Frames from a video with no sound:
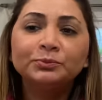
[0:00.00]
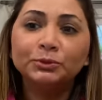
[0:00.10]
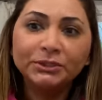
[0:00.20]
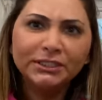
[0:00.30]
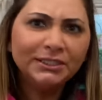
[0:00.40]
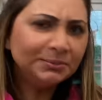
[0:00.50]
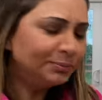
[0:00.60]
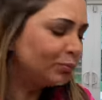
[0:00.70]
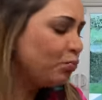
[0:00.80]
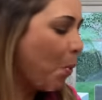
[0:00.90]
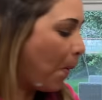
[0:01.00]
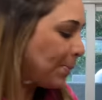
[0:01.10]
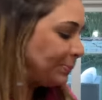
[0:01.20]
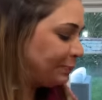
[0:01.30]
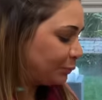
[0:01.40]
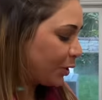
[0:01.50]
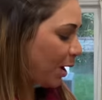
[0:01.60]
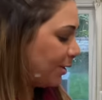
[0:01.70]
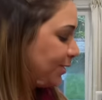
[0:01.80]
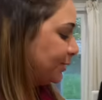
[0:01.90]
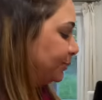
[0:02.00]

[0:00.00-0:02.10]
Really? I'm I allergic